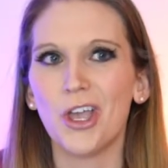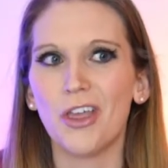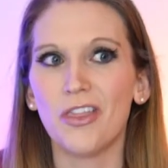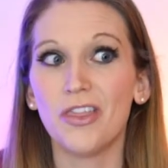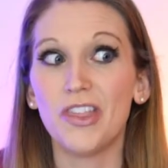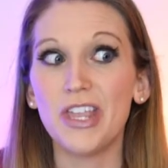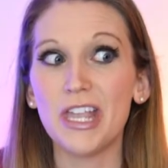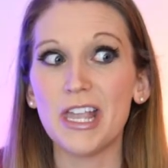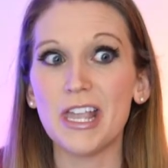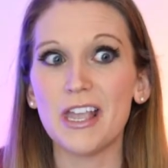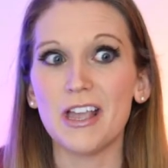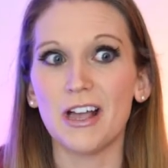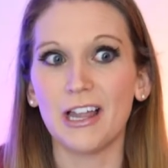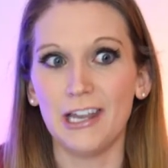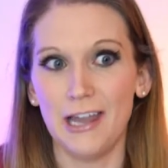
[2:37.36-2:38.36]

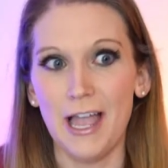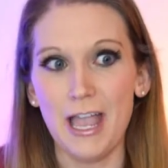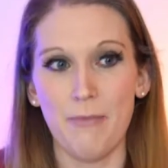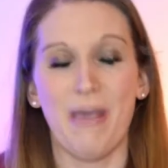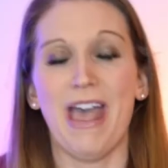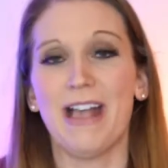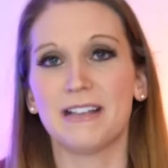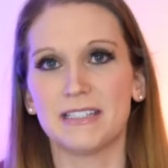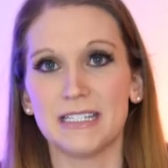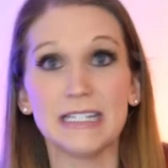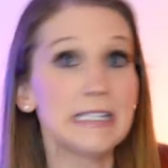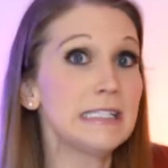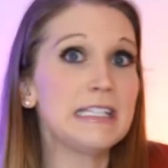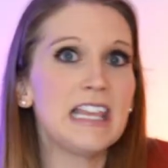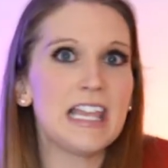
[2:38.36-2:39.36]
the climax
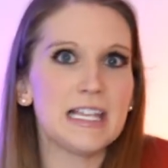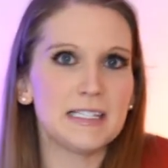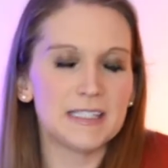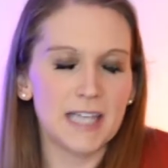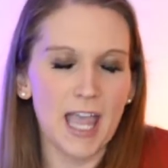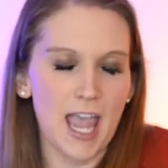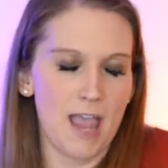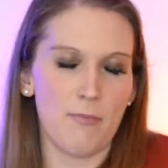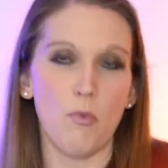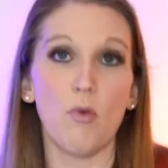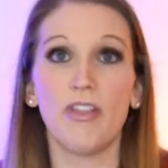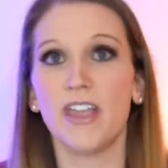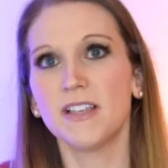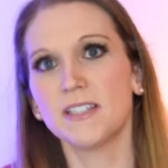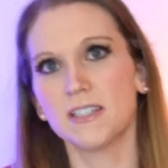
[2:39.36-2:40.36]
is the escape.
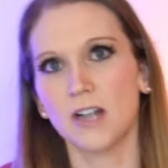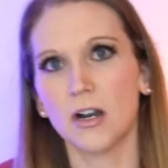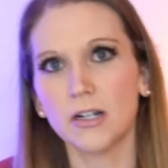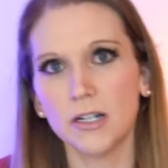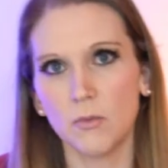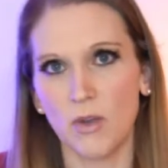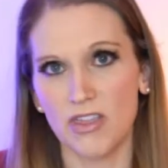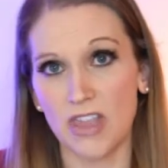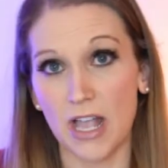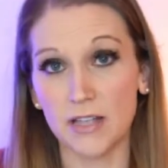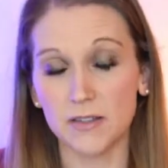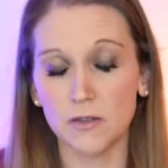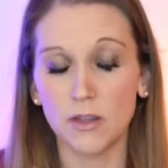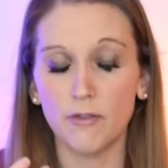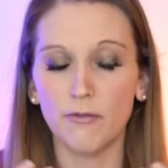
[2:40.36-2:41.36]
Well, they started with
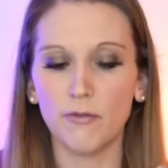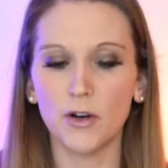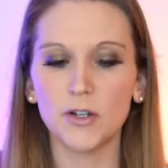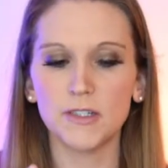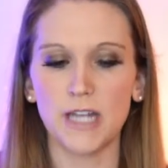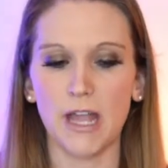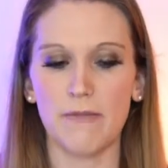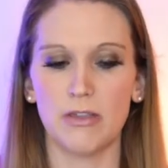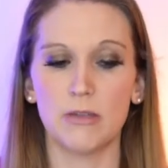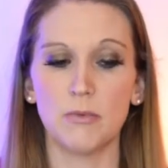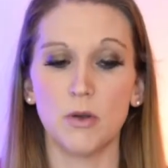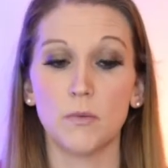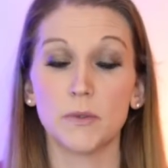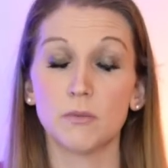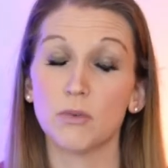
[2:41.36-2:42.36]
that. So the first half of the
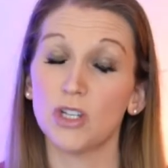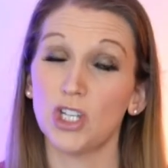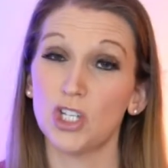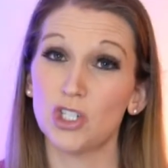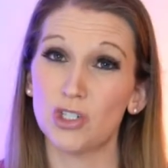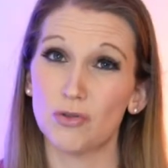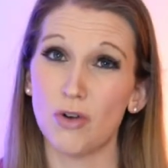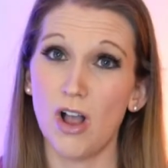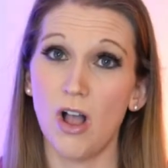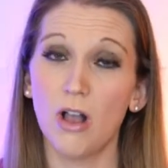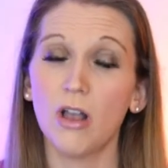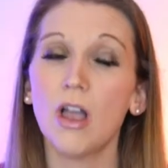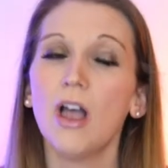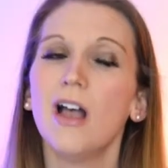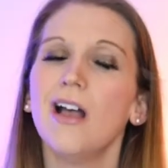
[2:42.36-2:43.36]
book was really
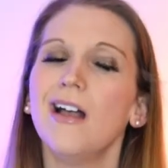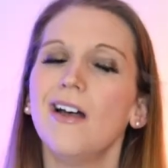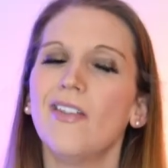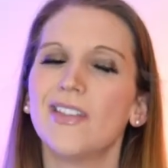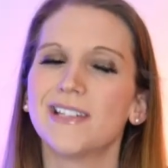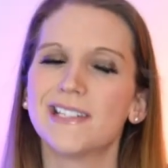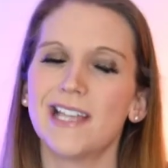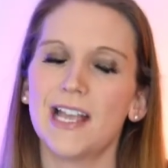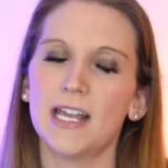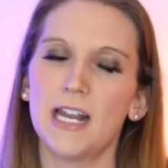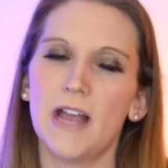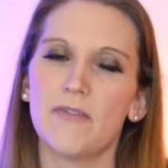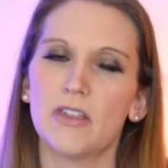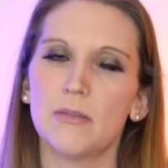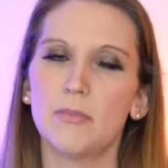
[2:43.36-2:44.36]
strong. The second
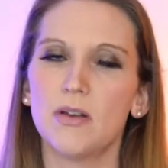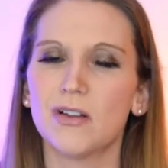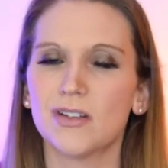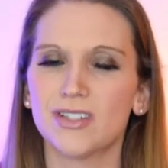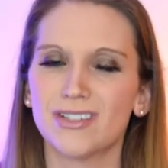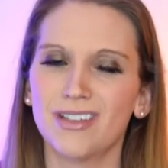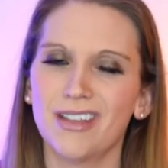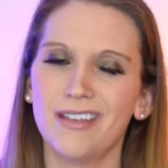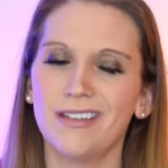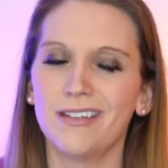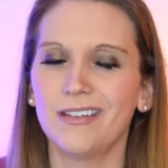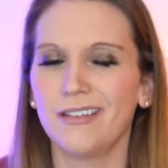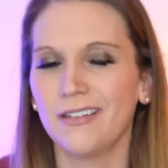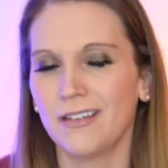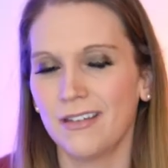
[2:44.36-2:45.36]
half of the book is just like,
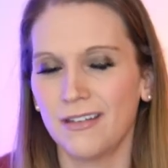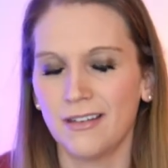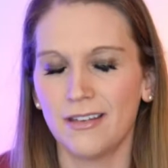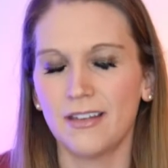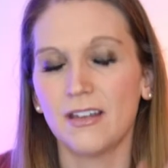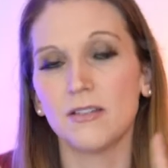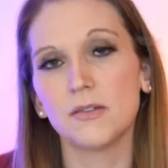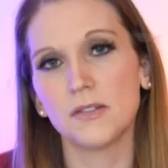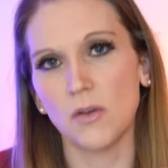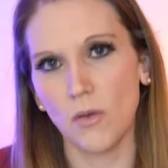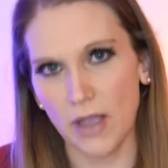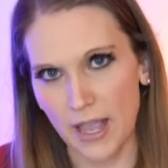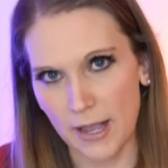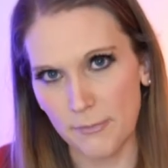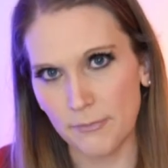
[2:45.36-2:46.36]
eh, it was
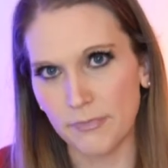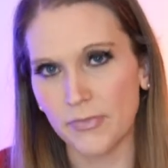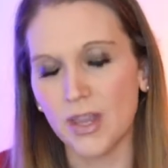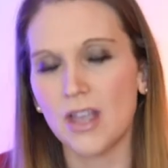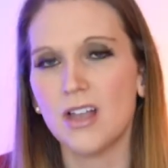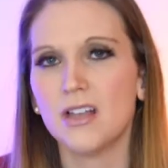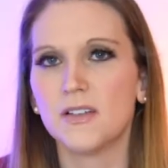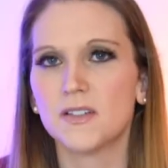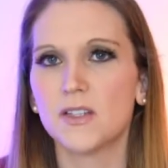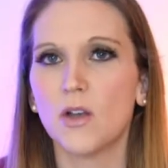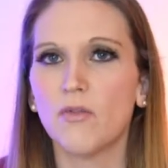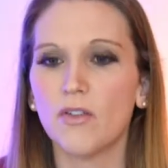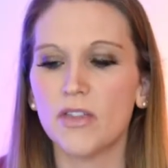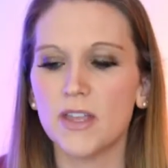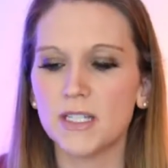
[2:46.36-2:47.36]
okay.
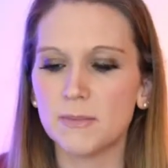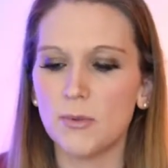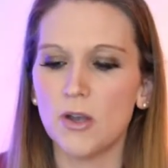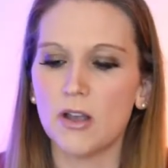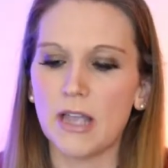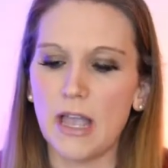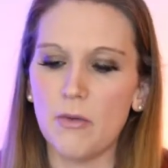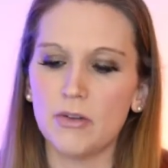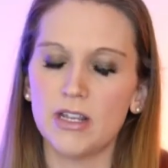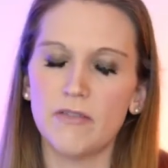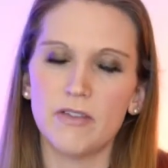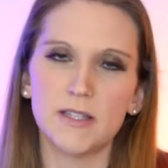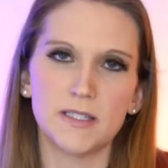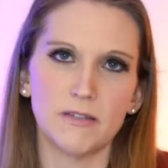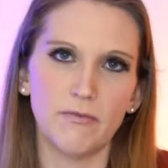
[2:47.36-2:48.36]
So for this book, I would
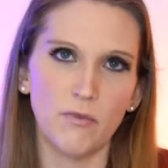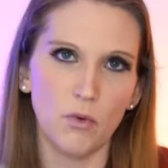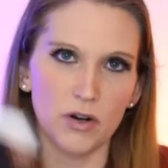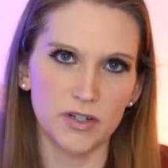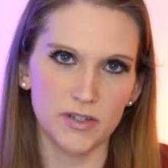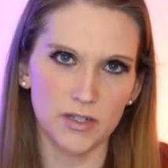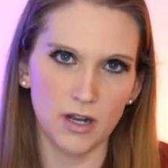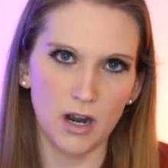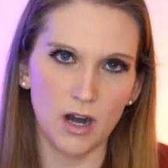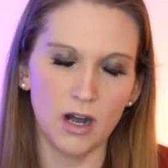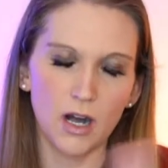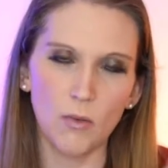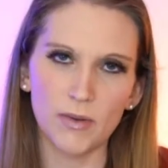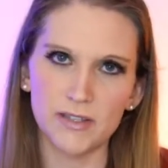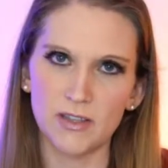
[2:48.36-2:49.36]
give this a four
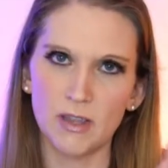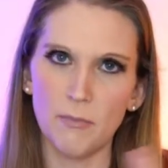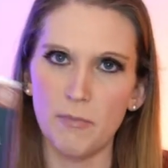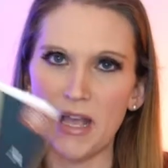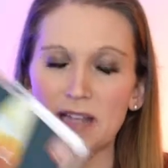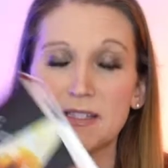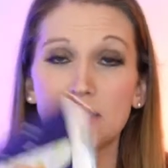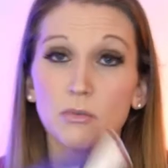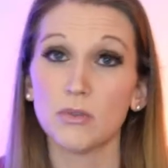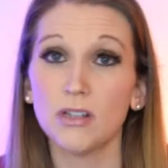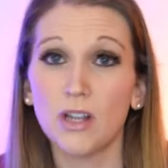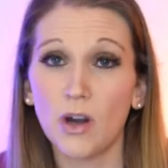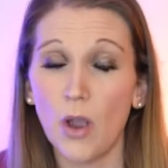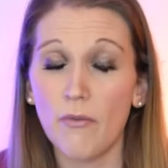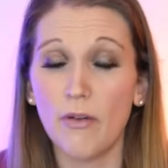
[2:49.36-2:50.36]
star. It wasn't the best
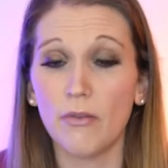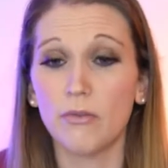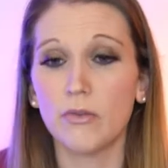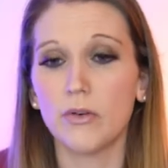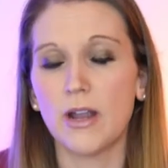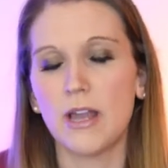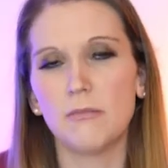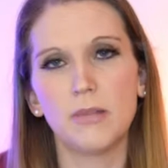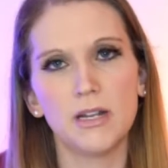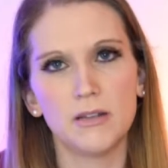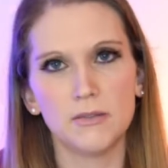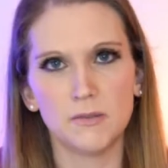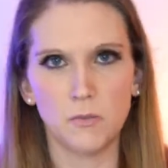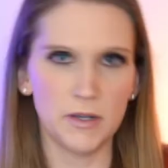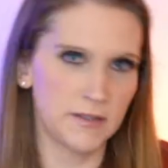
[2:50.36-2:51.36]
thriller I've ever read, but
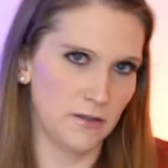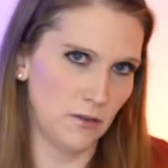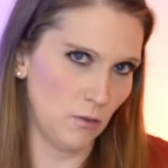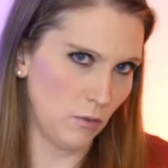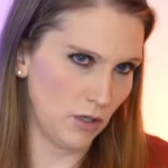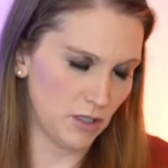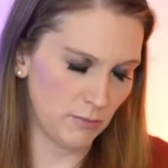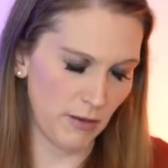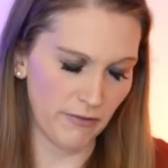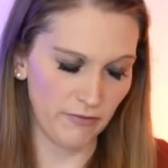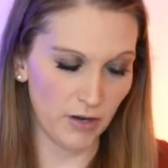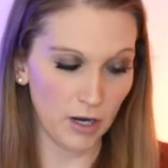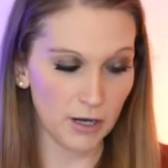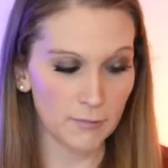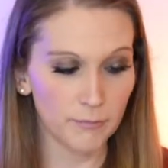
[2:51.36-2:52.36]
it wasn't the worst by
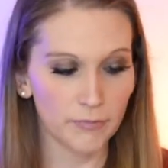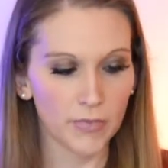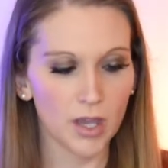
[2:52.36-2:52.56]
far.